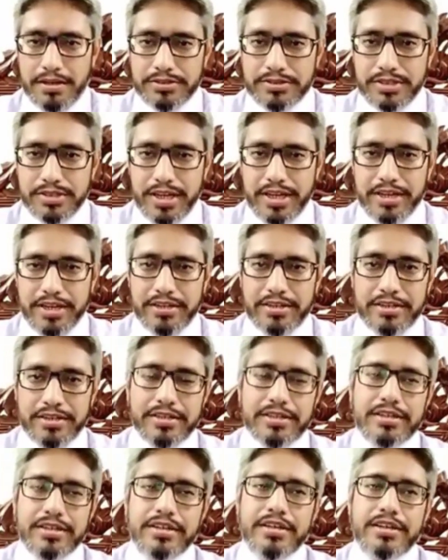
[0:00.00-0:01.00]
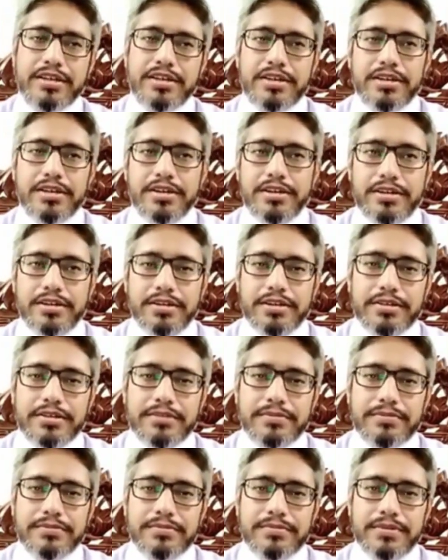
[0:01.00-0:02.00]
slide,
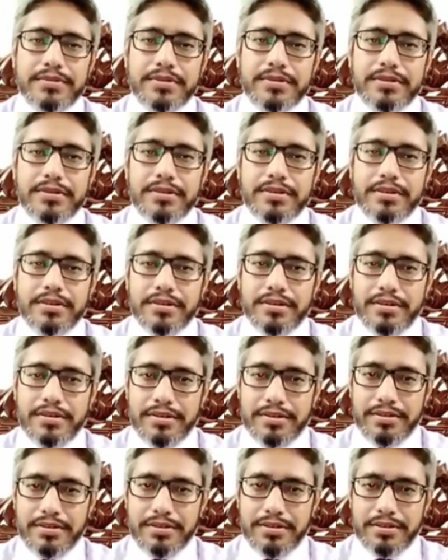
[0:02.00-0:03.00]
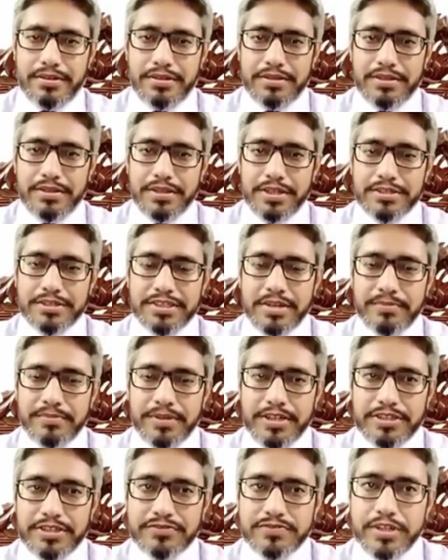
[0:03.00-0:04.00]
the
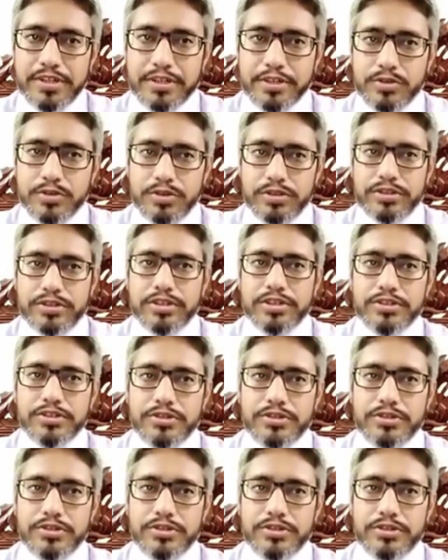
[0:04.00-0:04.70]
example is very good.